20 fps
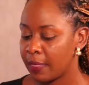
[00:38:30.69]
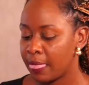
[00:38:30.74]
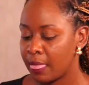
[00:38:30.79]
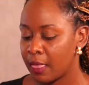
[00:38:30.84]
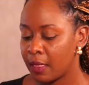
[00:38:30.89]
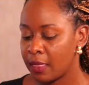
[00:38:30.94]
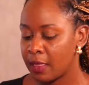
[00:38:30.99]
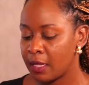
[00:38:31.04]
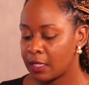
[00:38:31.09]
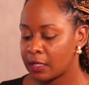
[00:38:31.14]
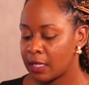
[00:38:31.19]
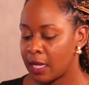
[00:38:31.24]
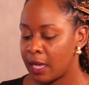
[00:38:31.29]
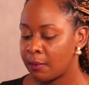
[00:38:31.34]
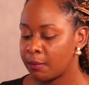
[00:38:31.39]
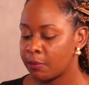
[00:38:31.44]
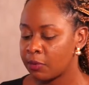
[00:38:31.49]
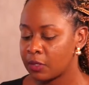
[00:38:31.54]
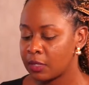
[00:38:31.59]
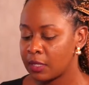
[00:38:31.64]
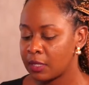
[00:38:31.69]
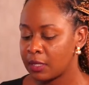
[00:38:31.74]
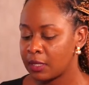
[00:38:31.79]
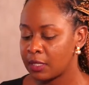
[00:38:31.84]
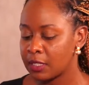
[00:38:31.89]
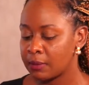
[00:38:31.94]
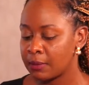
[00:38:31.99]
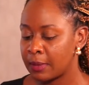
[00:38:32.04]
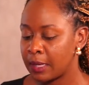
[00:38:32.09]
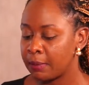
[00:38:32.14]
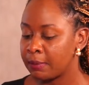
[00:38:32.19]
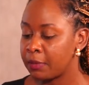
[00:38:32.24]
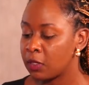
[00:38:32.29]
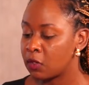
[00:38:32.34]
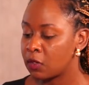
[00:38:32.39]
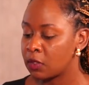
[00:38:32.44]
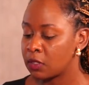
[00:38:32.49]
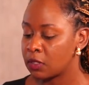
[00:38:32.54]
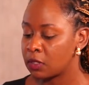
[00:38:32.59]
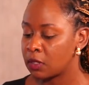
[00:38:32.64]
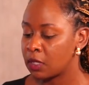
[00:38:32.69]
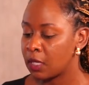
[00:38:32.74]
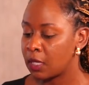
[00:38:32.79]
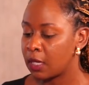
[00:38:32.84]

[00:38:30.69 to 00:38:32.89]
that I'm putting this, because